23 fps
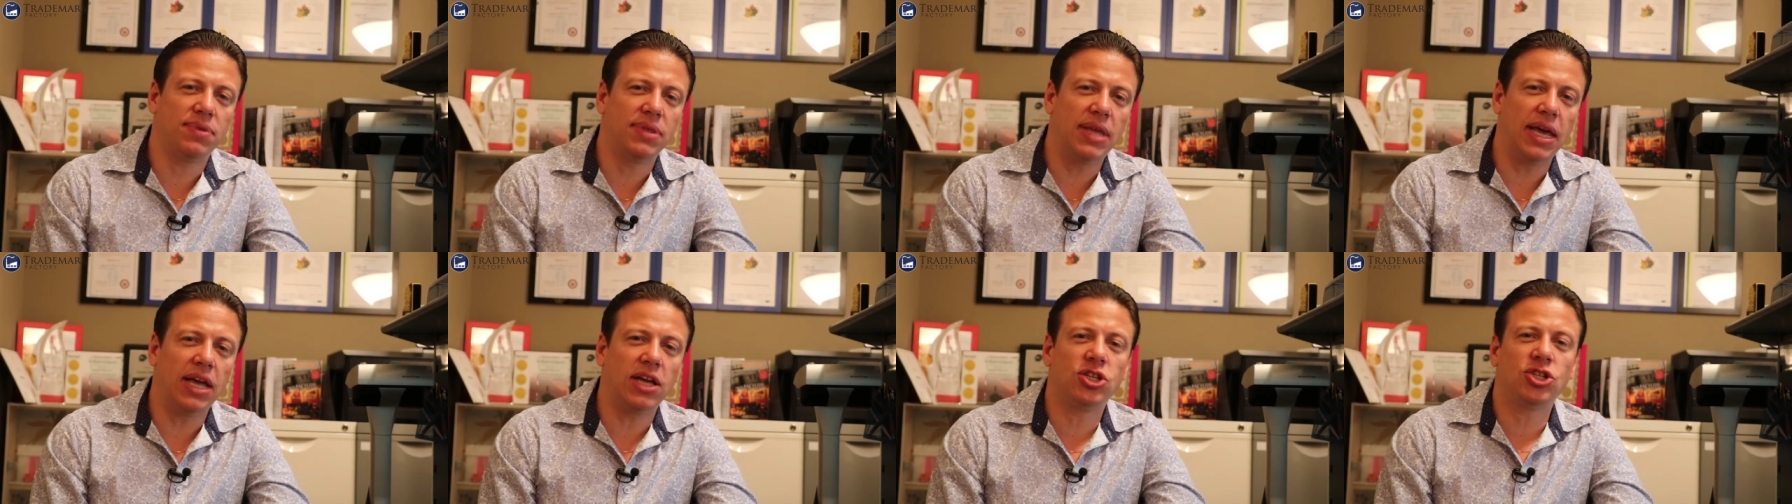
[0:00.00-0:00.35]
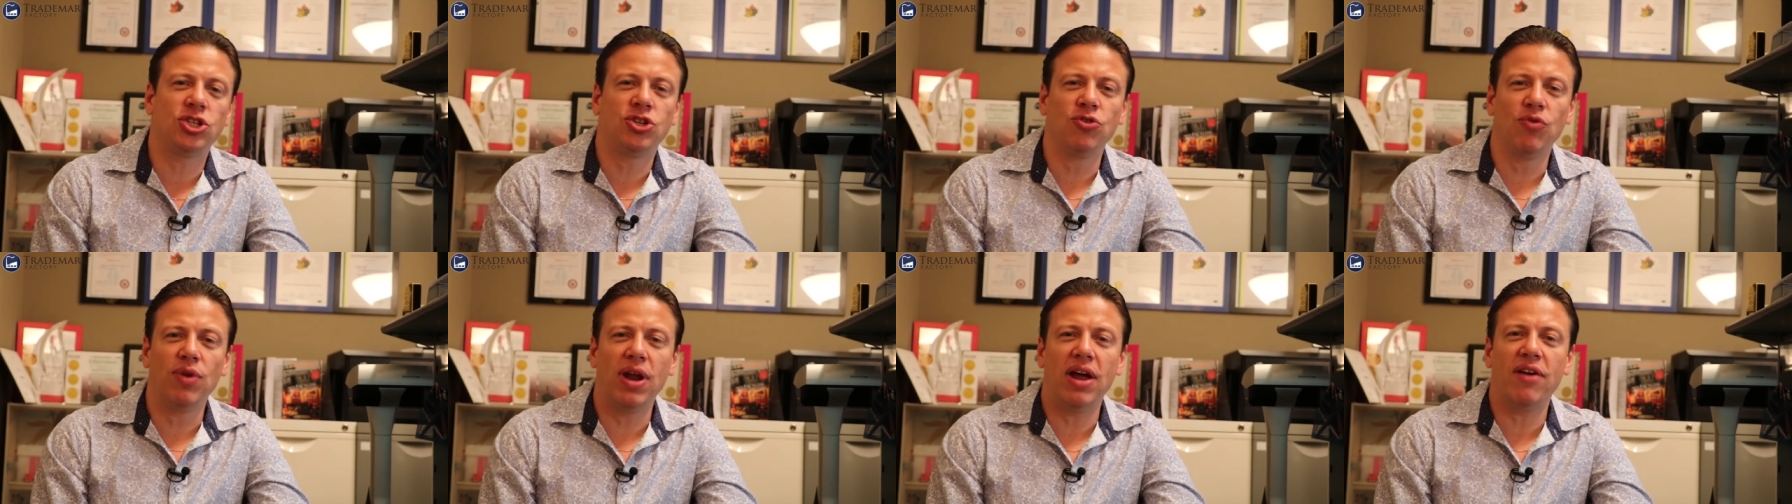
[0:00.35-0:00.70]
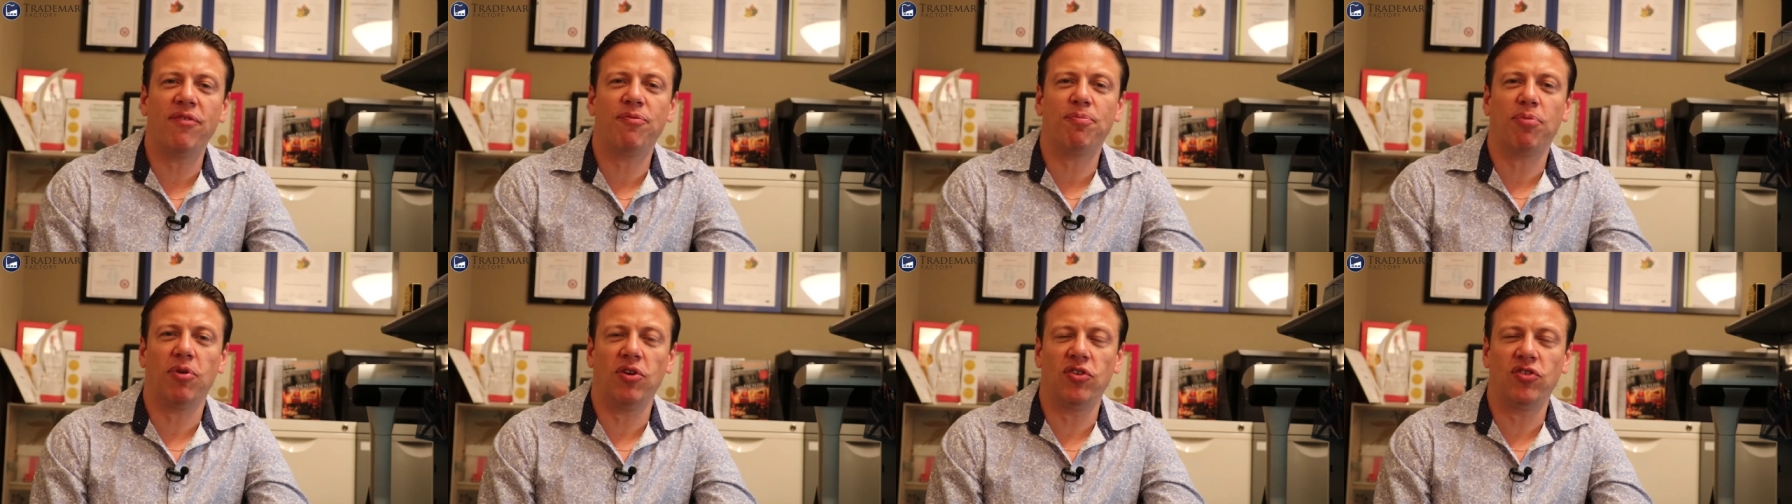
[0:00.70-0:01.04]
they should
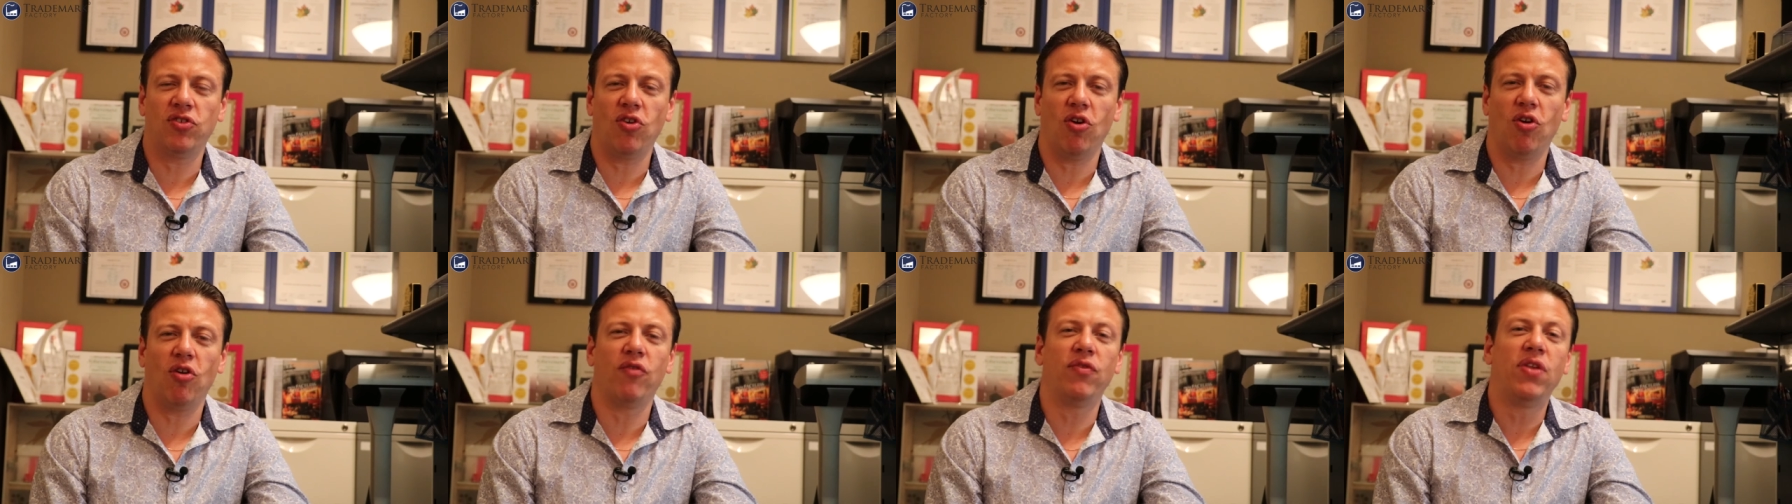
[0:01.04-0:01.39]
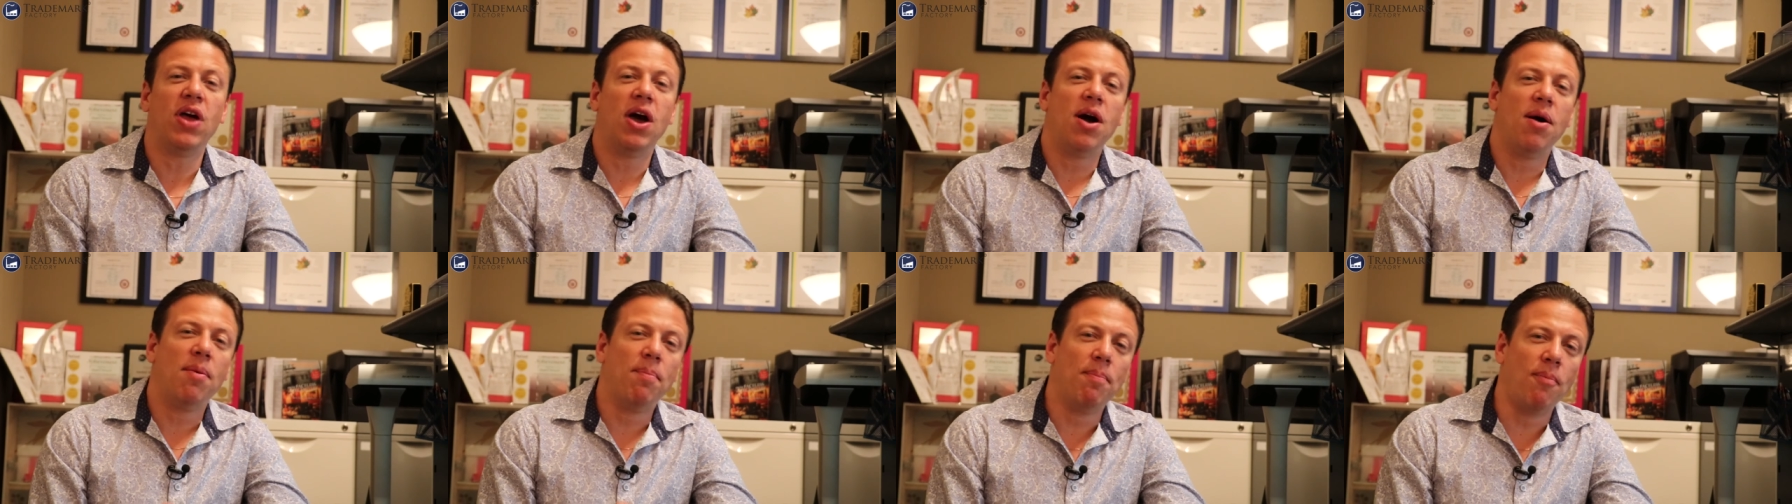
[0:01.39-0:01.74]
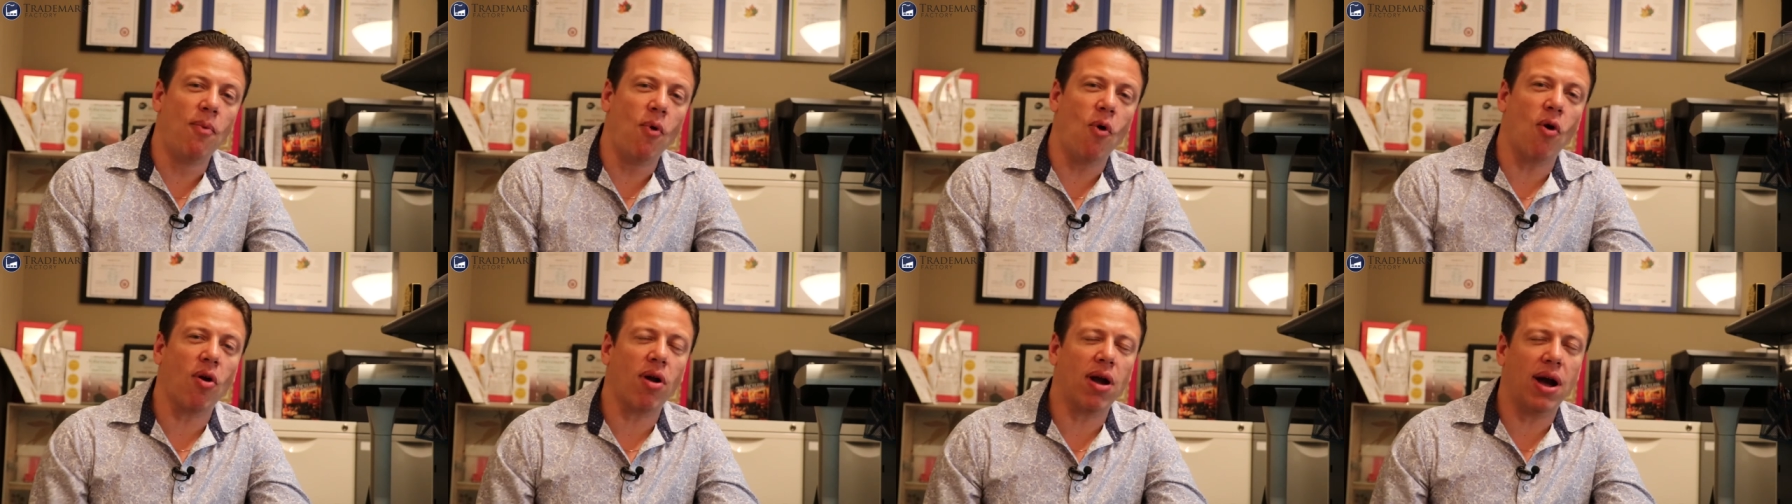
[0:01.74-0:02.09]
have preserved
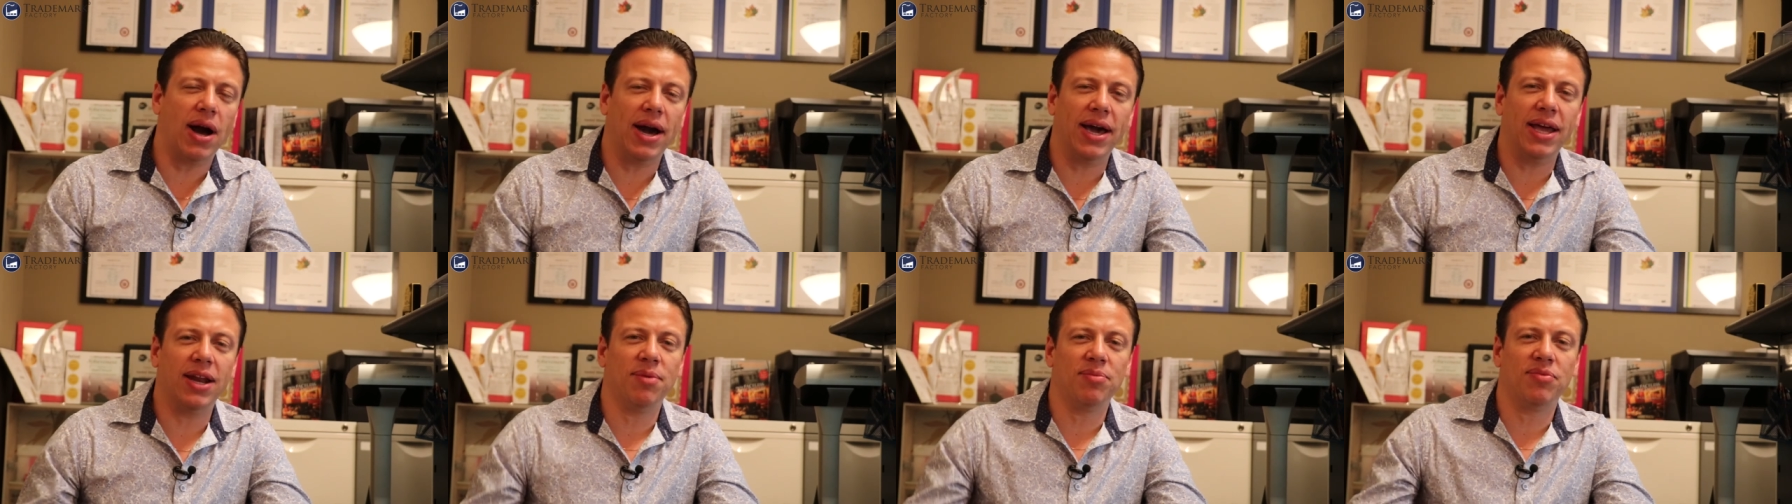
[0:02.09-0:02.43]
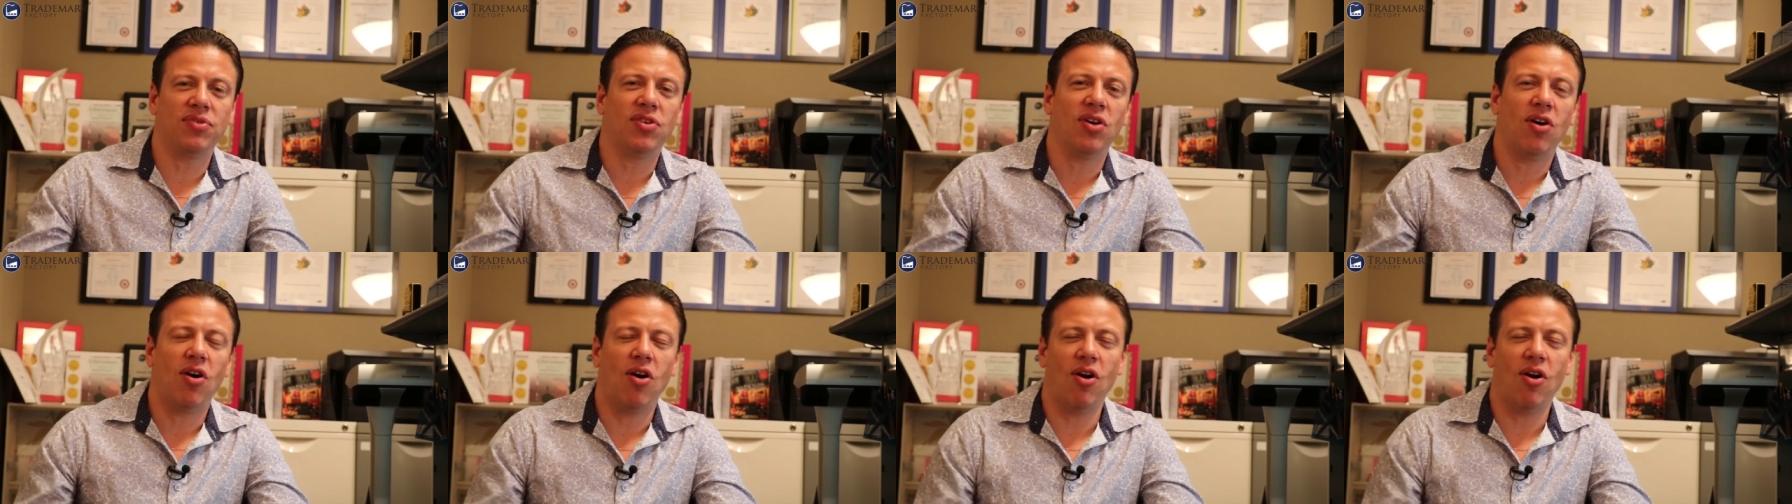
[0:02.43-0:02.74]
more items